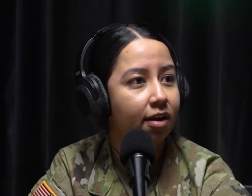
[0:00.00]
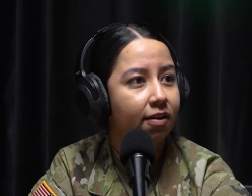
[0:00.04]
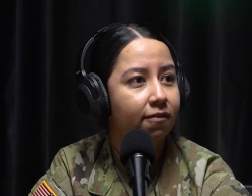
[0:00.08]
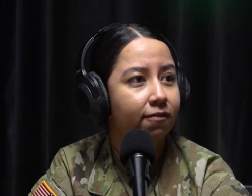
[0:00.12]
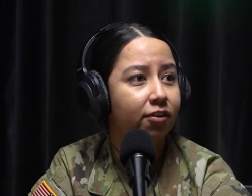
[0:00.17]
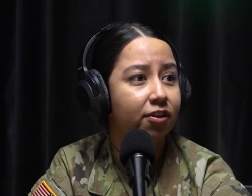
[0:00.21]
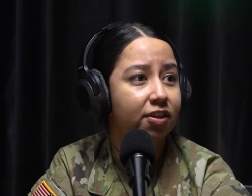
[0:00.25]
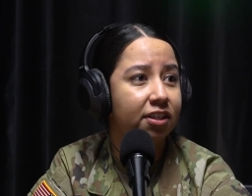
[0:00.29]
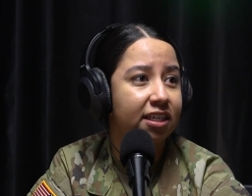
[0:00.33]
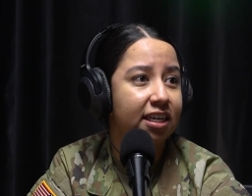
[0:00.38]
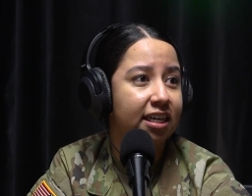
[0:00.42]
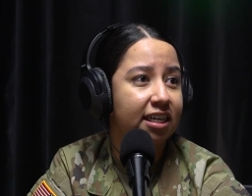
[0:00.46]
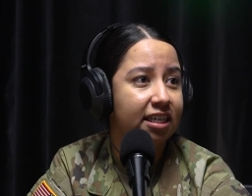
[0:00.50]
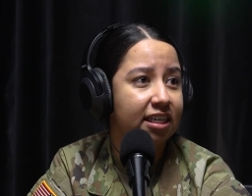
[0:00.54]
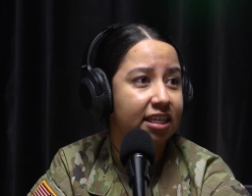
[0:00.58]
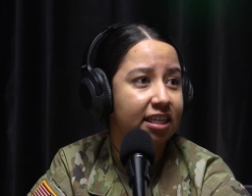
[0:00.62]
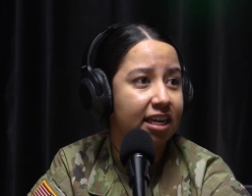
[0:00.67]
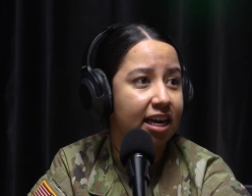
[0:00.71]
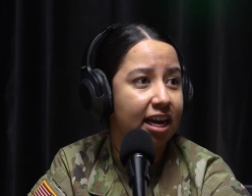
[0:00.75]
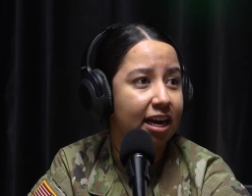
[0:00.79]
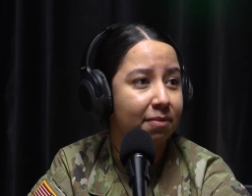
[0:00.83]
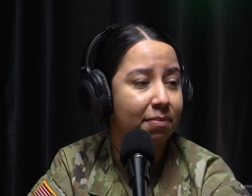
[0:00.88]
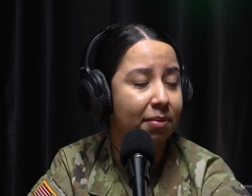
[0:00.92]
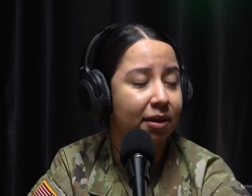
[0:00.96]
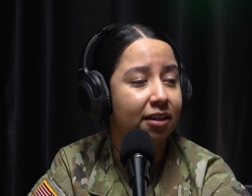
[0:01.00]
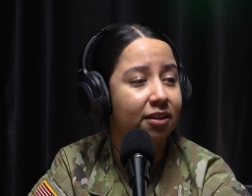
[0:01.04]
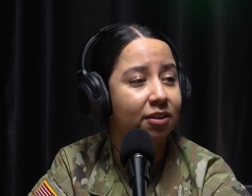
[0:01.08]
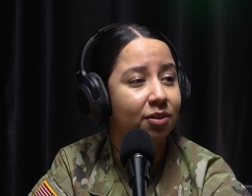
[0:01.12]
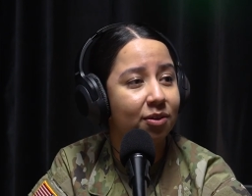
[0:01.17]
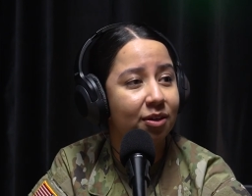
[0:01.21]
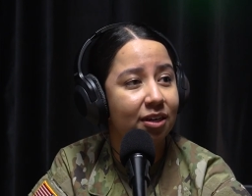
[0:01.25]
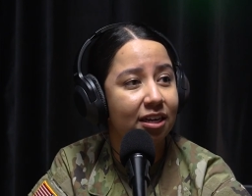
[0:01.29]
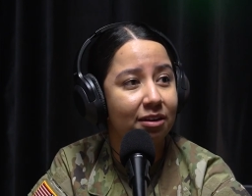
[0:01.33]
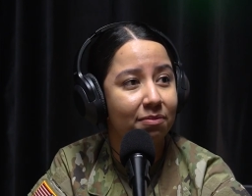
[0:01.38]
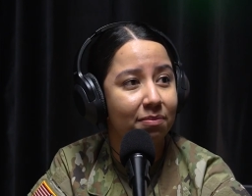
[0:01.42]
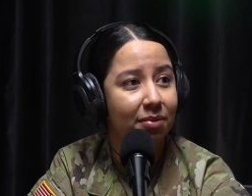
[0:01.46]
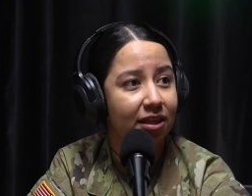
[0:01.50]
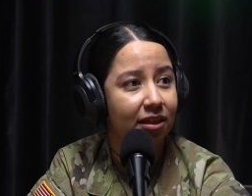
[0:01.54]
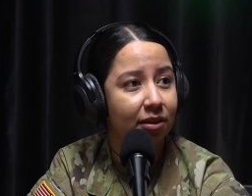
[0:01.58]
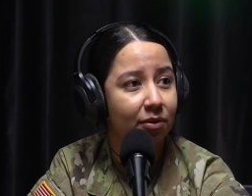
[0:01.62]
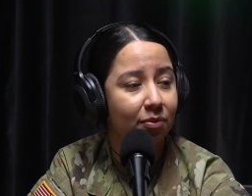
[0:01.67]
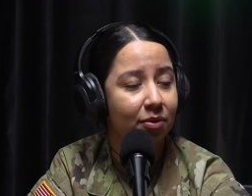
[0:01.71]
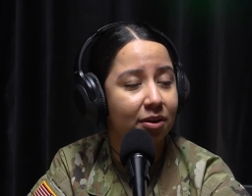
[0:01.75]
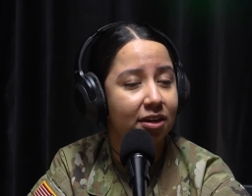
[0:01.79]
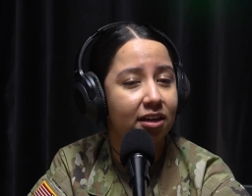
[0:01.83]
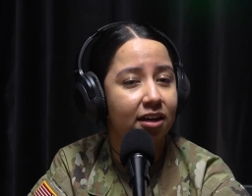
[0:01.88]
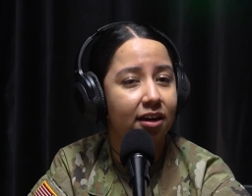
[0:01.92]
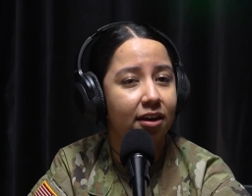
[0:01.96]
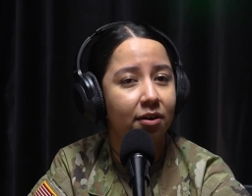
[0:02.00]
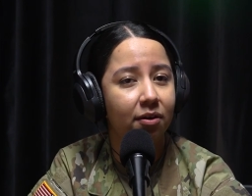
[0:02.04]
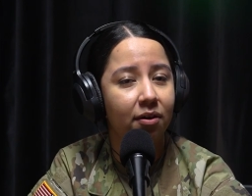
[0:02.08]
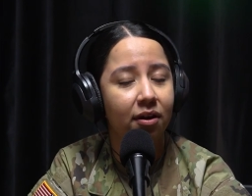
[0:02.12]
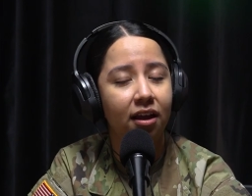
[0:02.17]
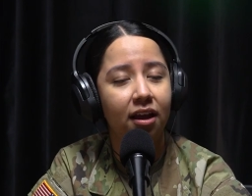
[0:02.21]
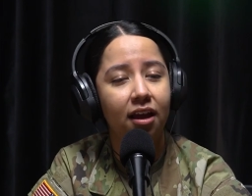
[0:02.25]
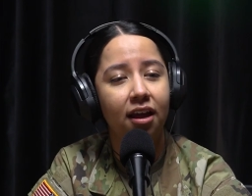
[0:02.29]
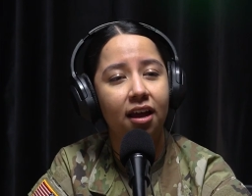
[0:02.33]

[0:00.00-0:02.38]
for state TA because you didn't meet the window.